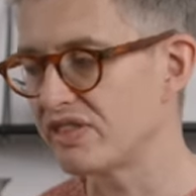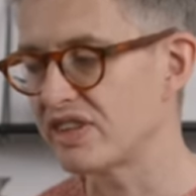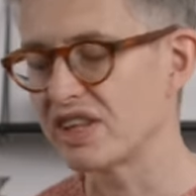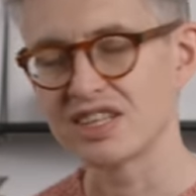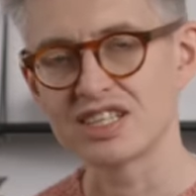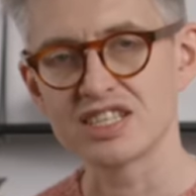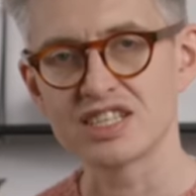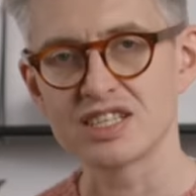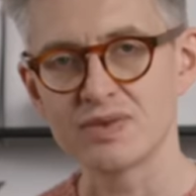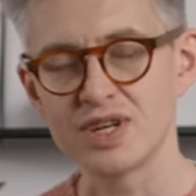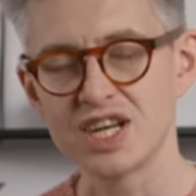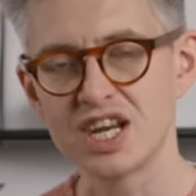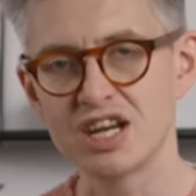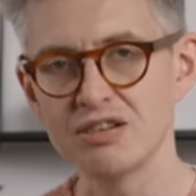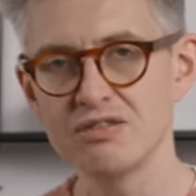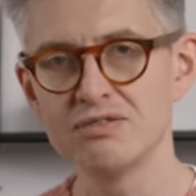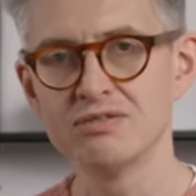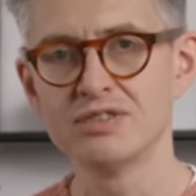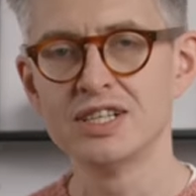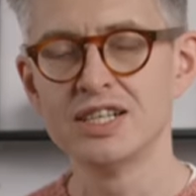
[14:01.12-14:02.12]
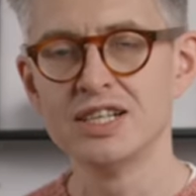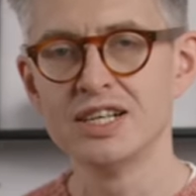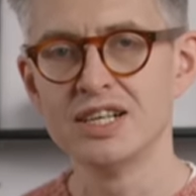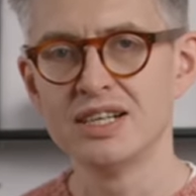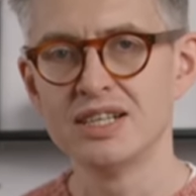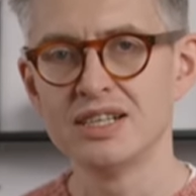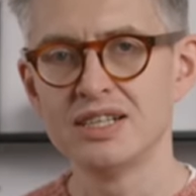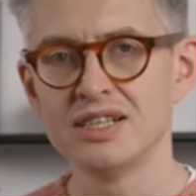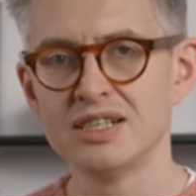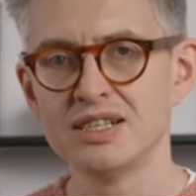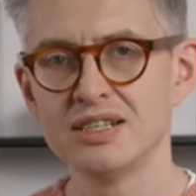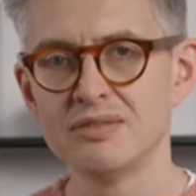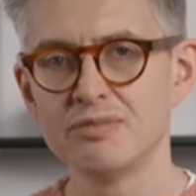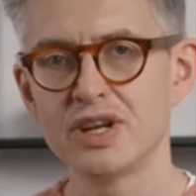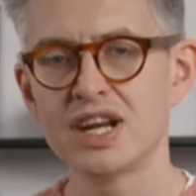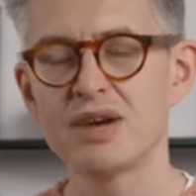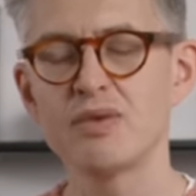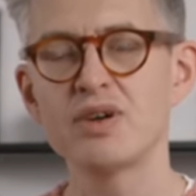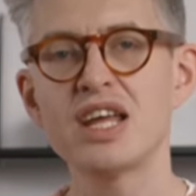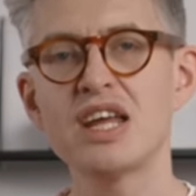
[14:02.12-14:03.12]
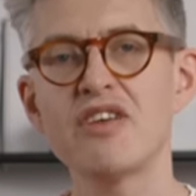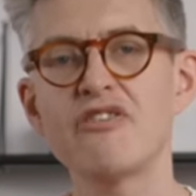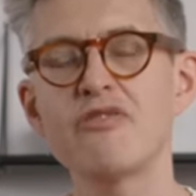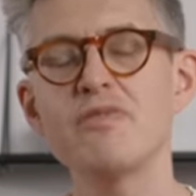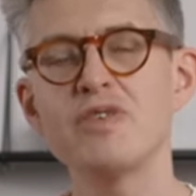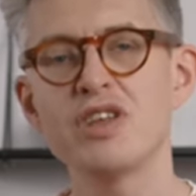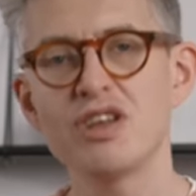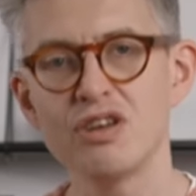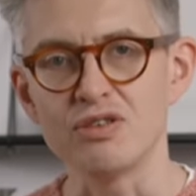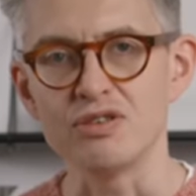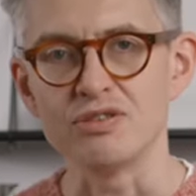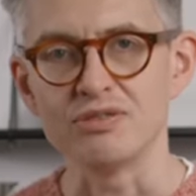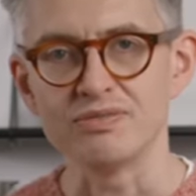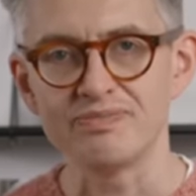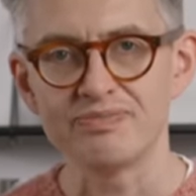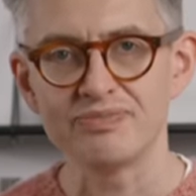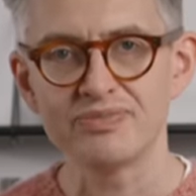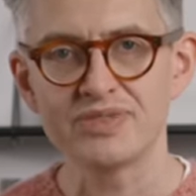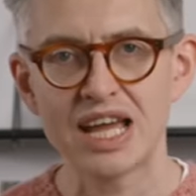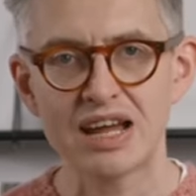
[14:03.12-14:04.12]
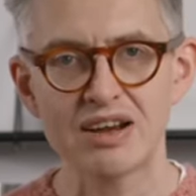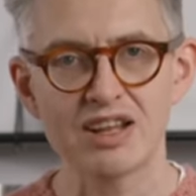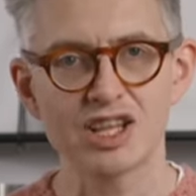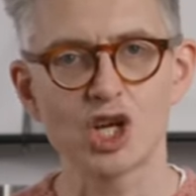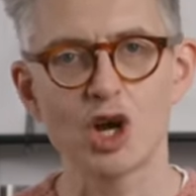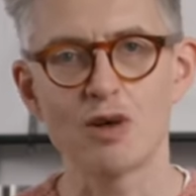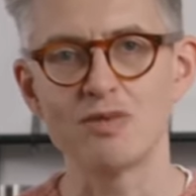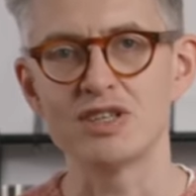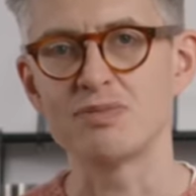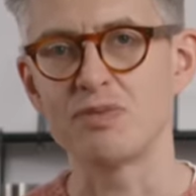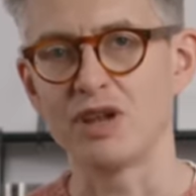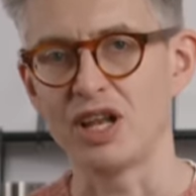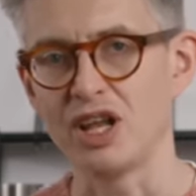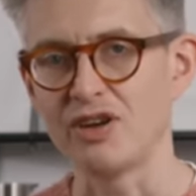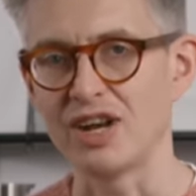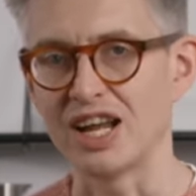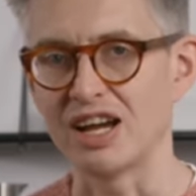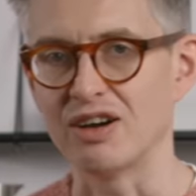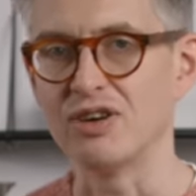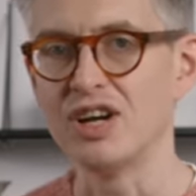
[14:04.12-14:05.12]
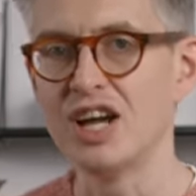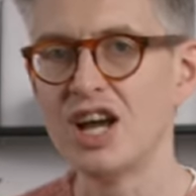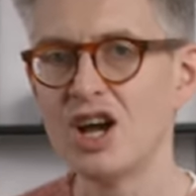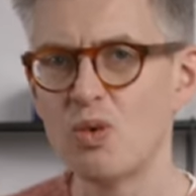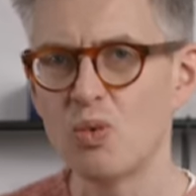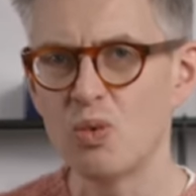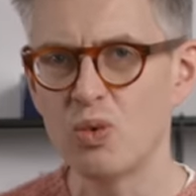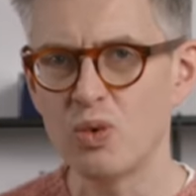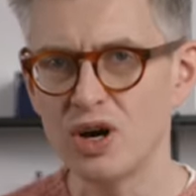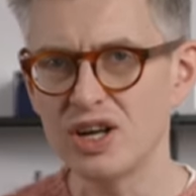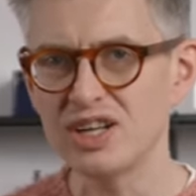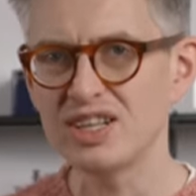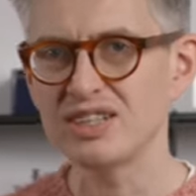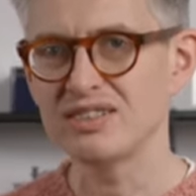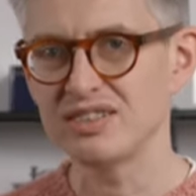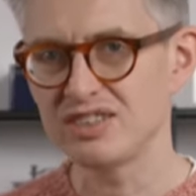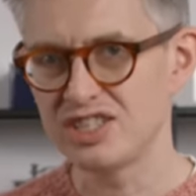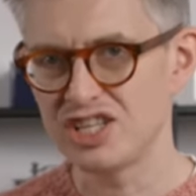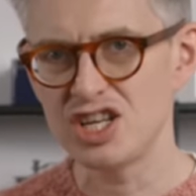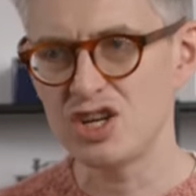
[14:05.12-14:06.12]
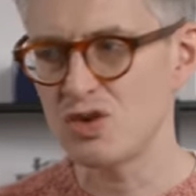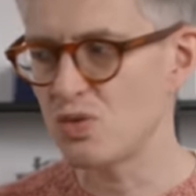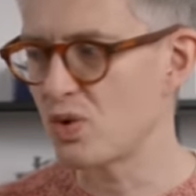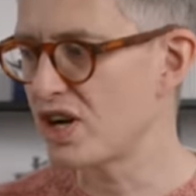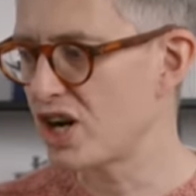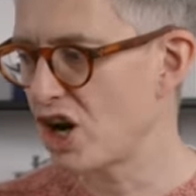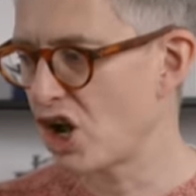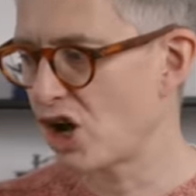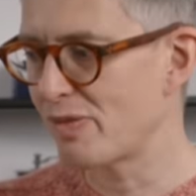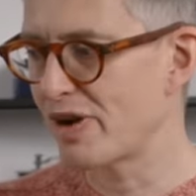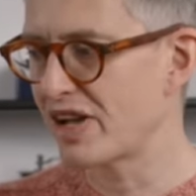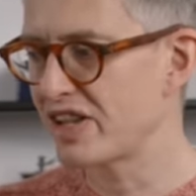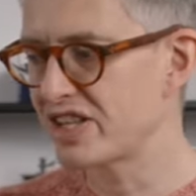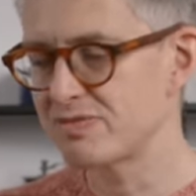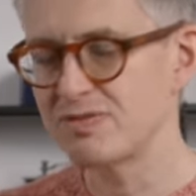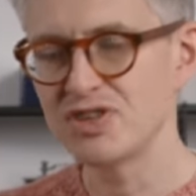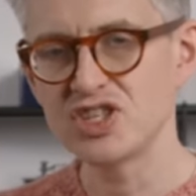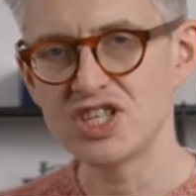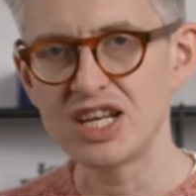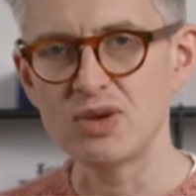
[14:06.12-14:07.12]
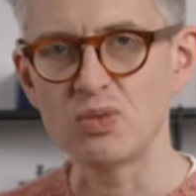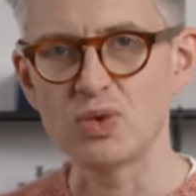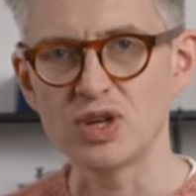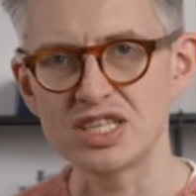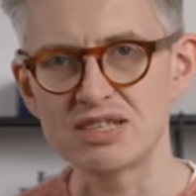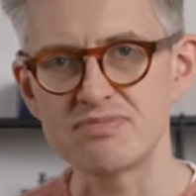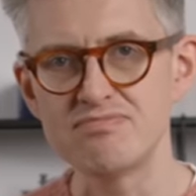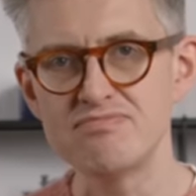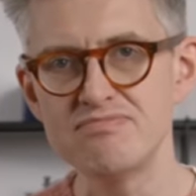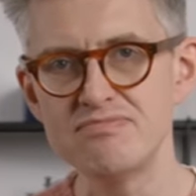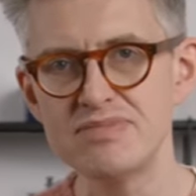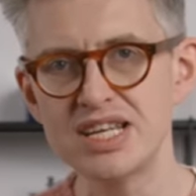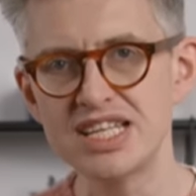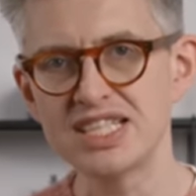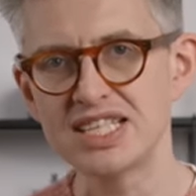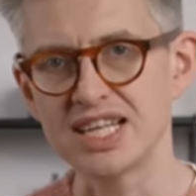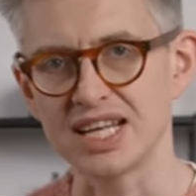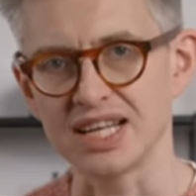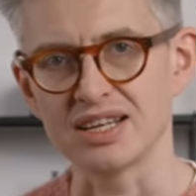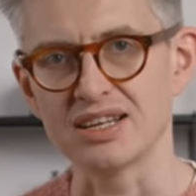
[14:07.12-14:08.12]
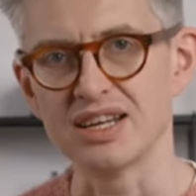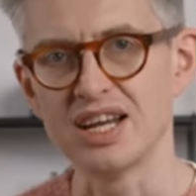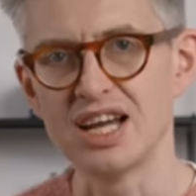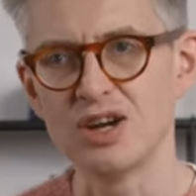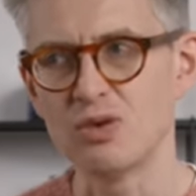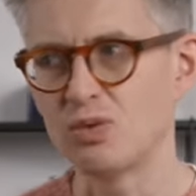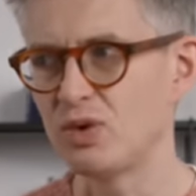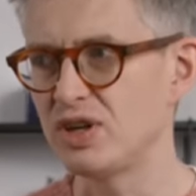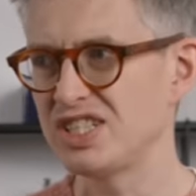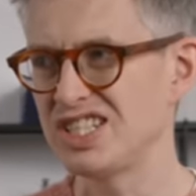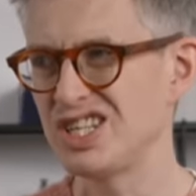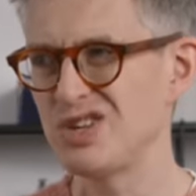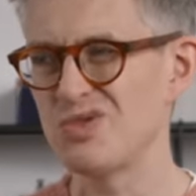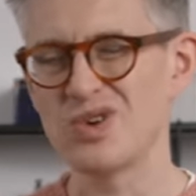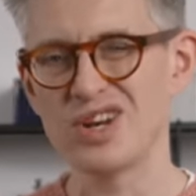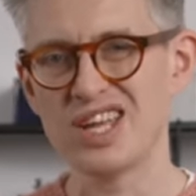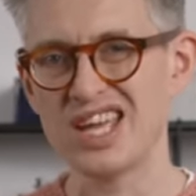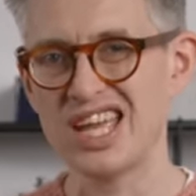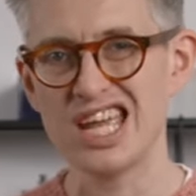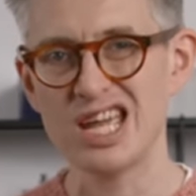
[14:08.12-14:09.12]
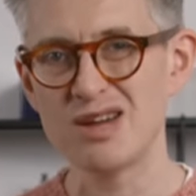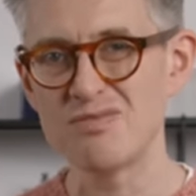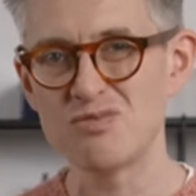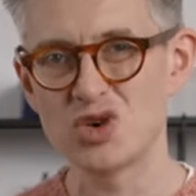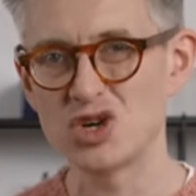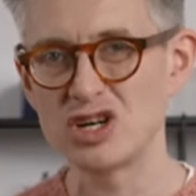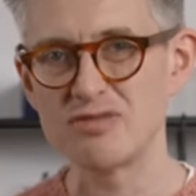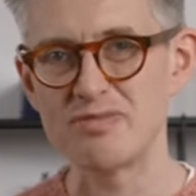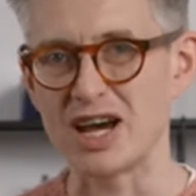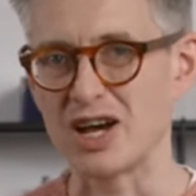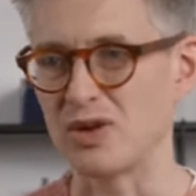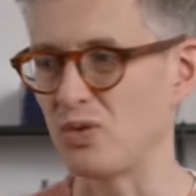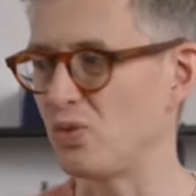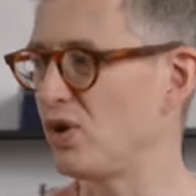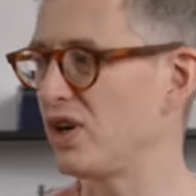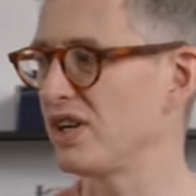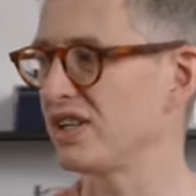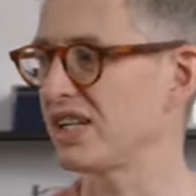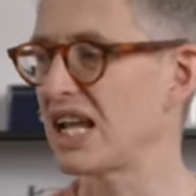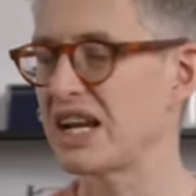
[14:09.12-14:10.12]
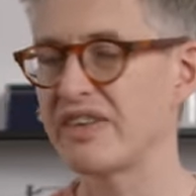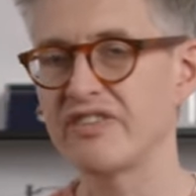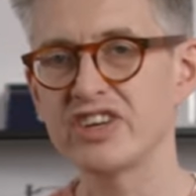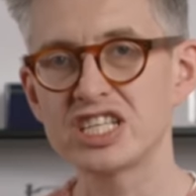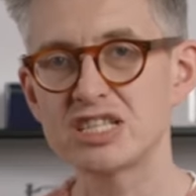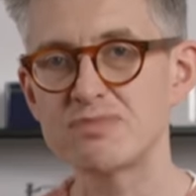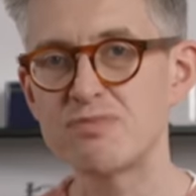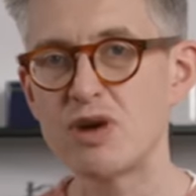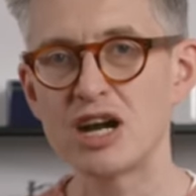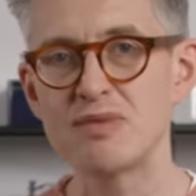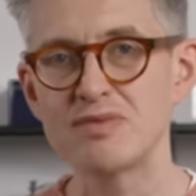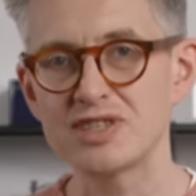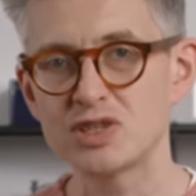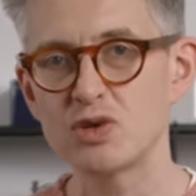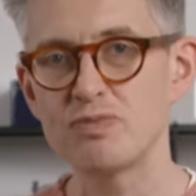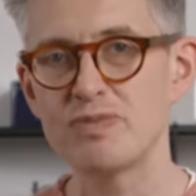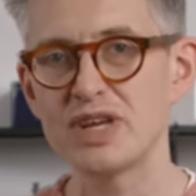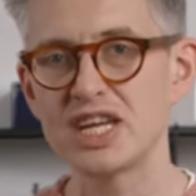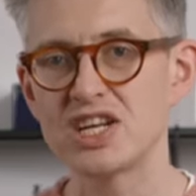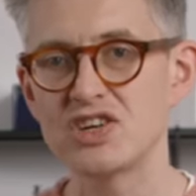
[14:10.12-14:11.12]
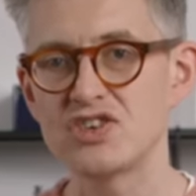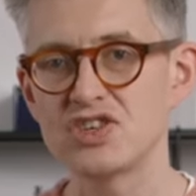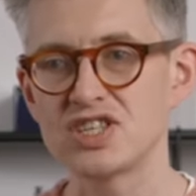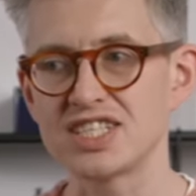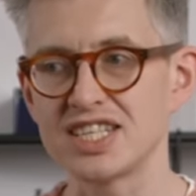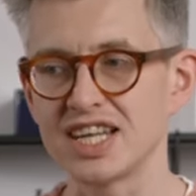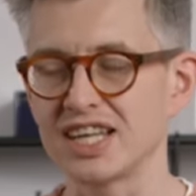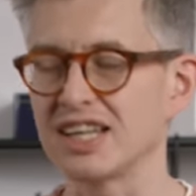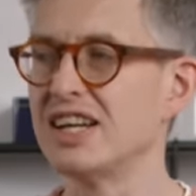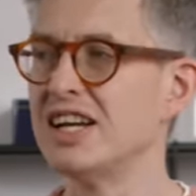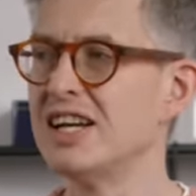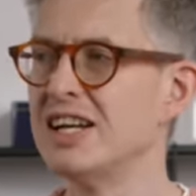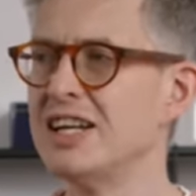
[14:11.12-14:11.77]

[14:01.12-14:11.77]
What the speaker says: of the things that we know. But I want to hear from you down in the comments below now. What do you want to know about this machine? What's missing? What do you want to hear more about? What kind of experiments would be interesting?